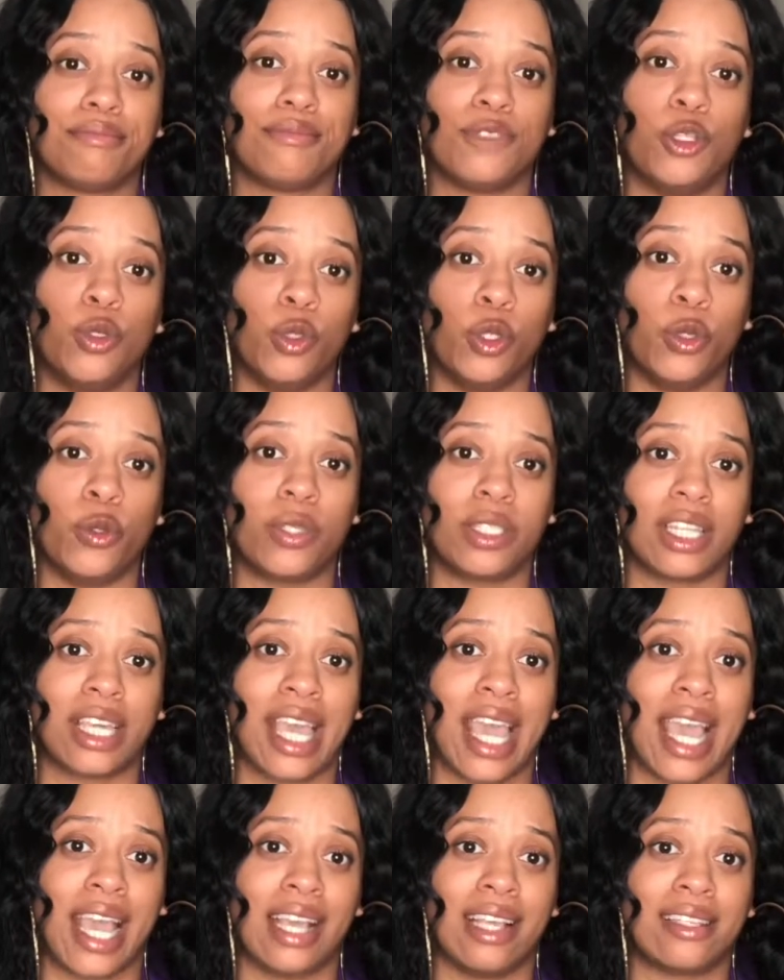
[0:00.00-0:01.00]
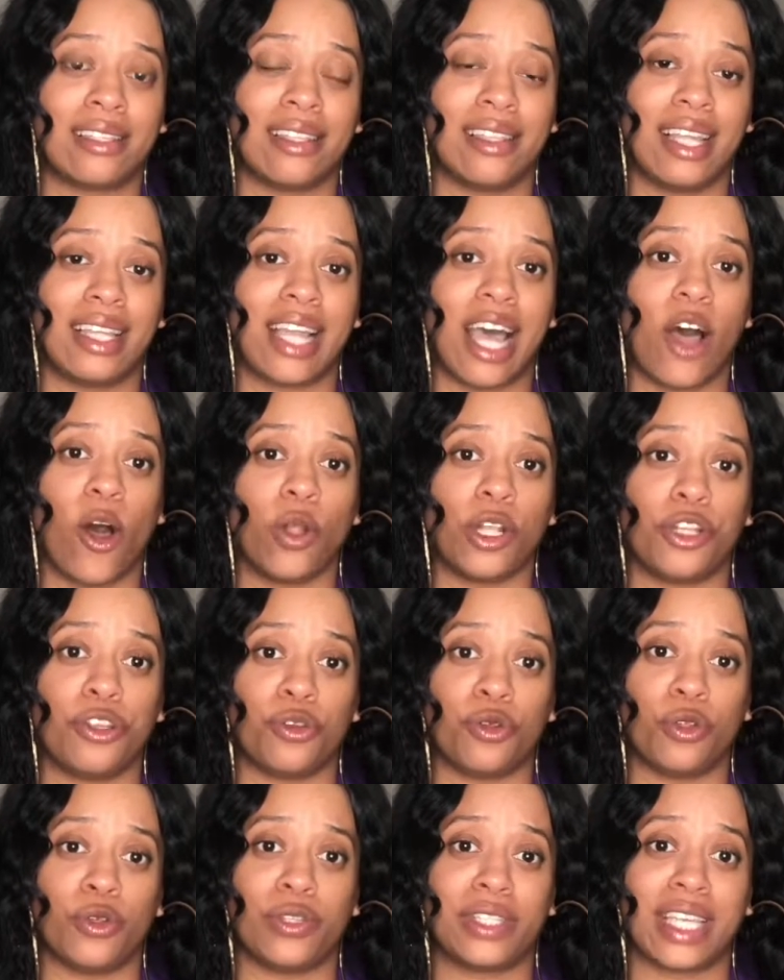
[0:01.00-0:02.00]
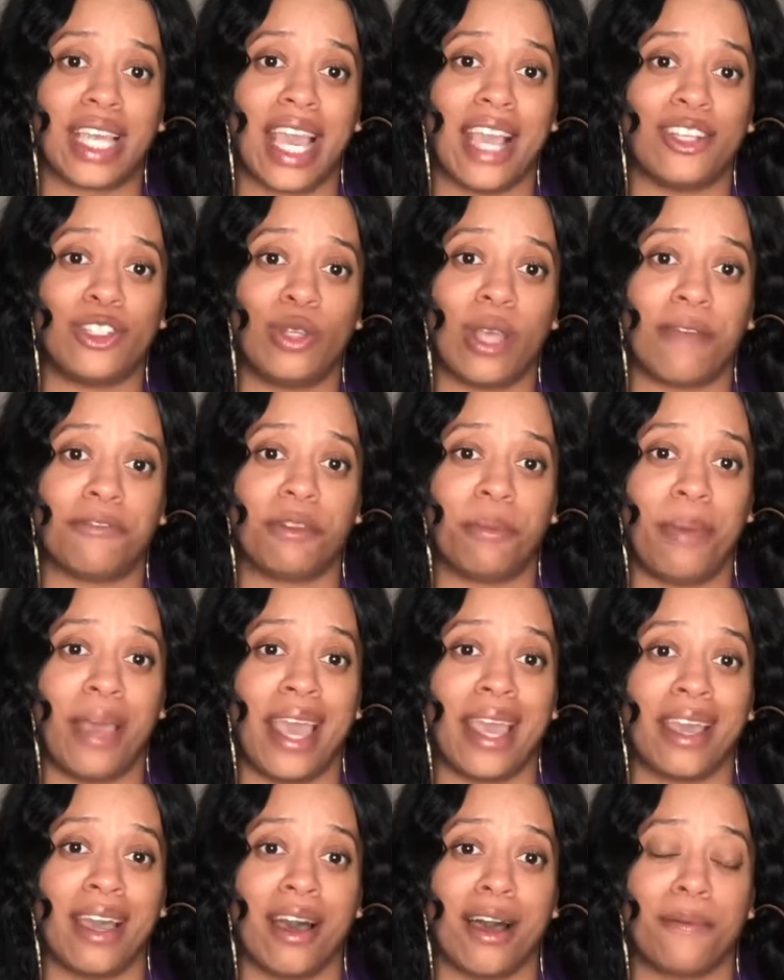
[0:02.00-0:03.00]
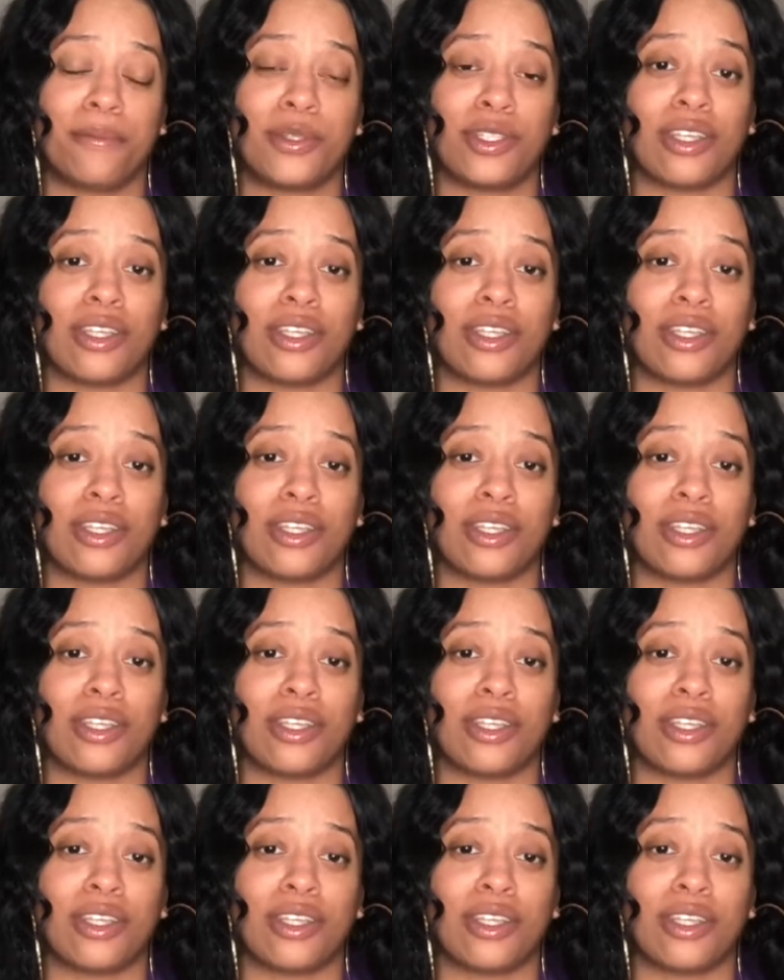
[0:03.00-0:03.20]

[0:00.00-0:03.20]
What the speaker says: you lose the case. And then not only do you lose the case, you have to pay up.